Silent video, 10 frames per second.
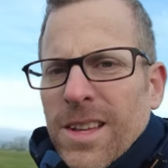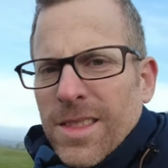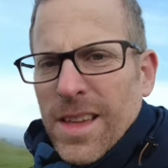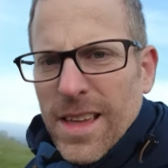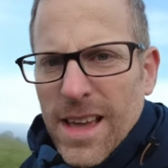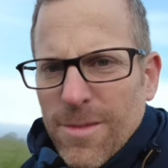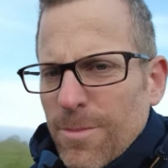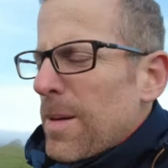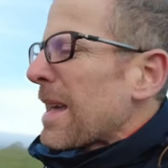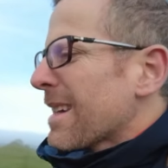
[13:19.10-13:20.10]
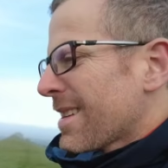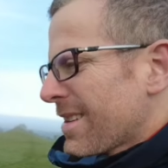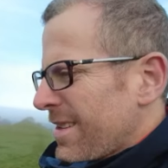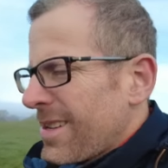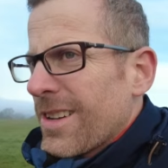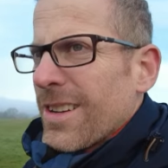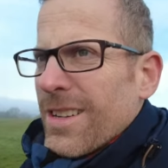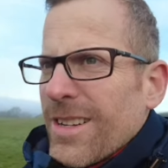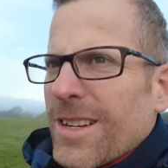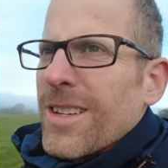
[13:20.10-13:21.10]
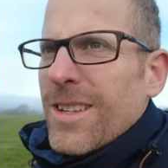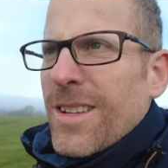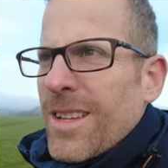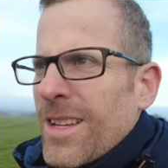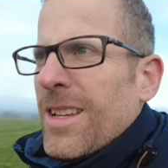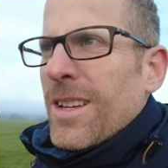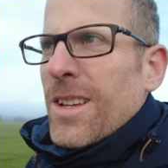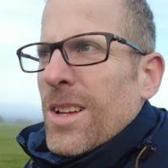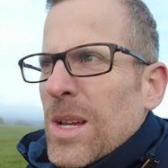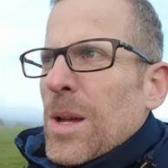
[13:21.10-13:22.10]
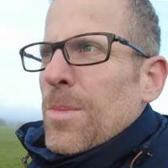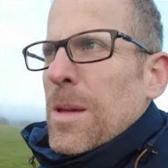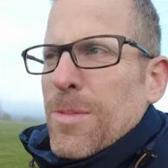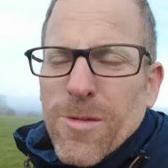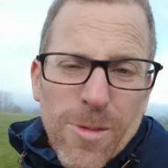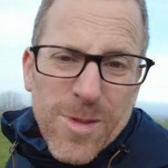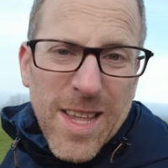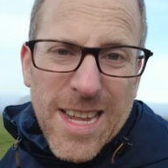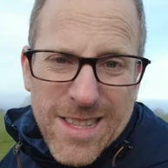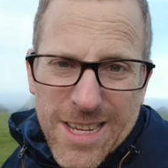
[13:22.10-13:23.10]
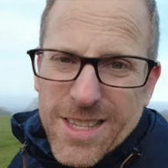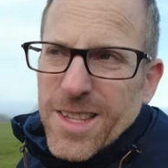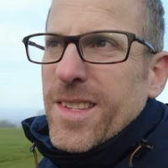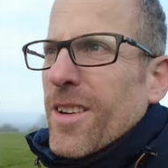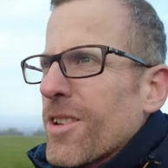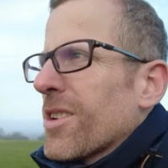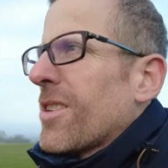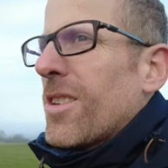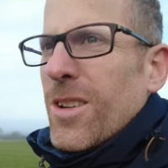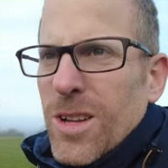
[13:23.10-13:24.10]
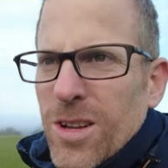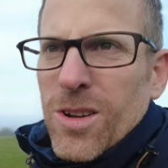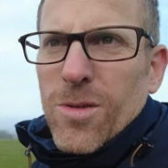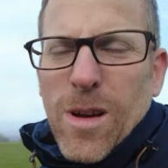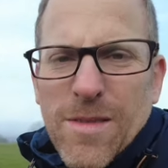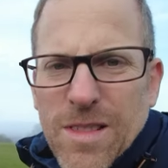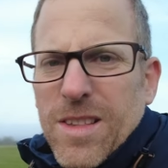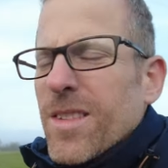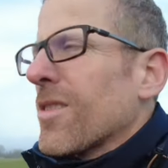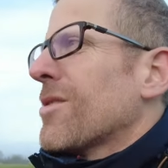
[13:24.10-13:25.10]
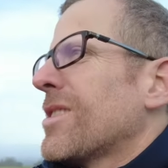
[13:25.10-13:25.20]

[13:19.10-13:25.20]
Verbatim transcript: they have banned uh, people from cycling in this area. Rightfully so.